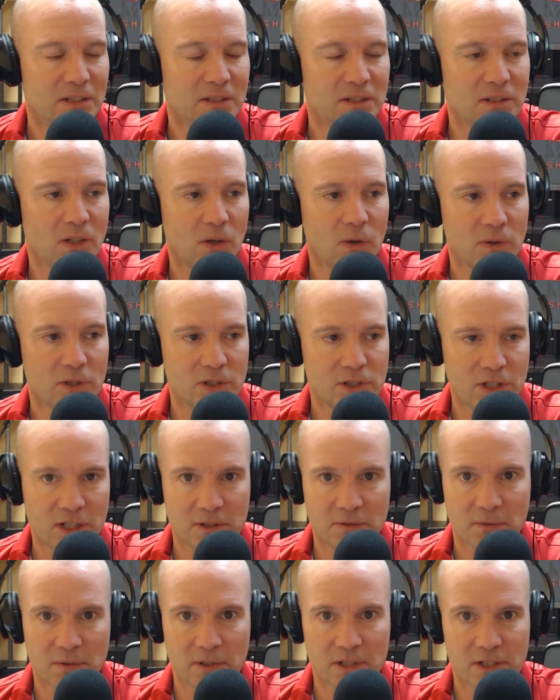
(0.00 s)
No
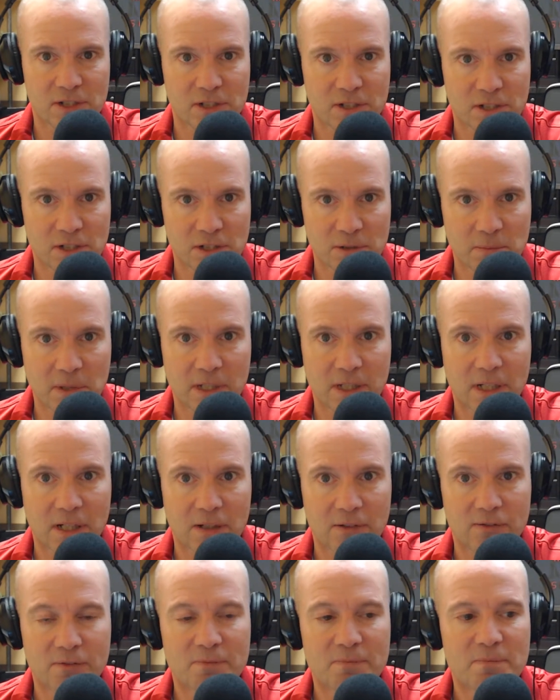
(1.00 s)
achievements to speak
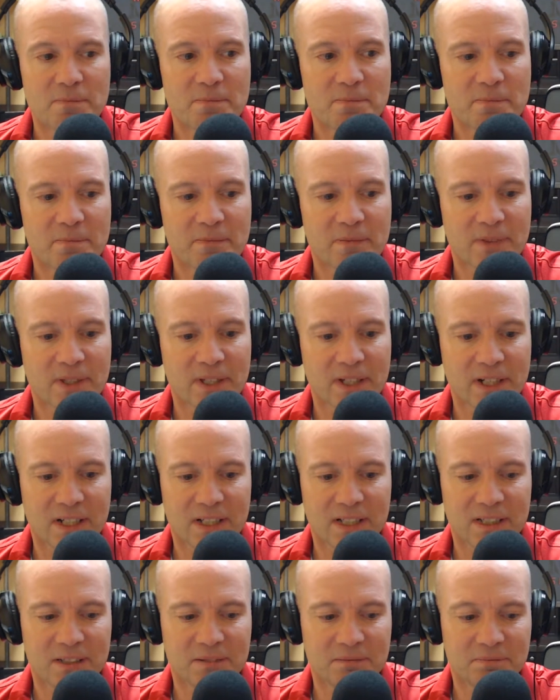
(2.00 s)
of.
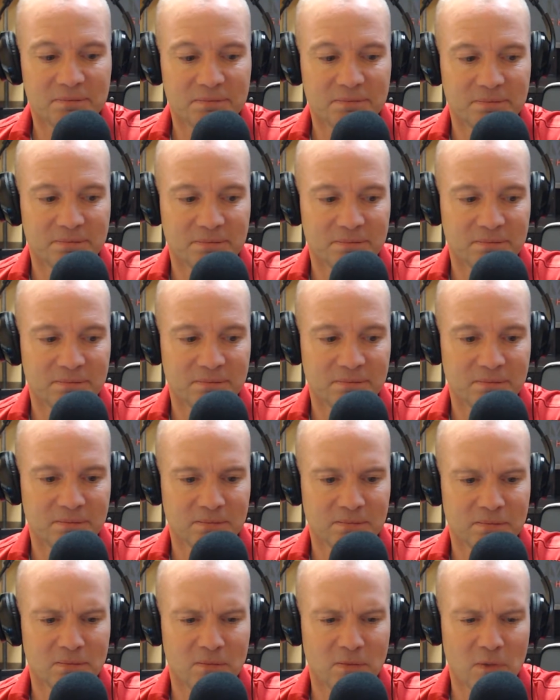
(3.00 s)

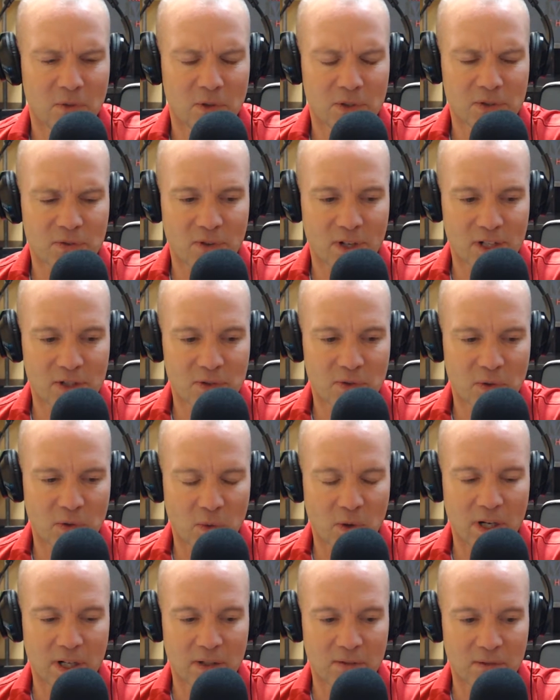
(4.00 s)
Was friends
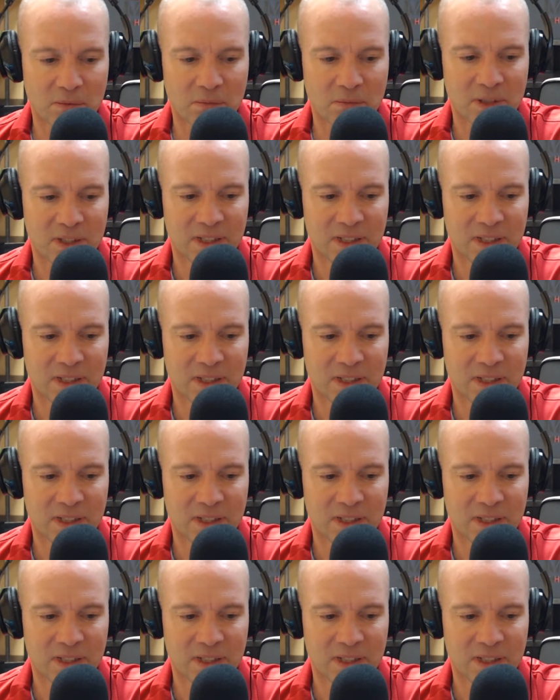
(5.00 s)
with one of them.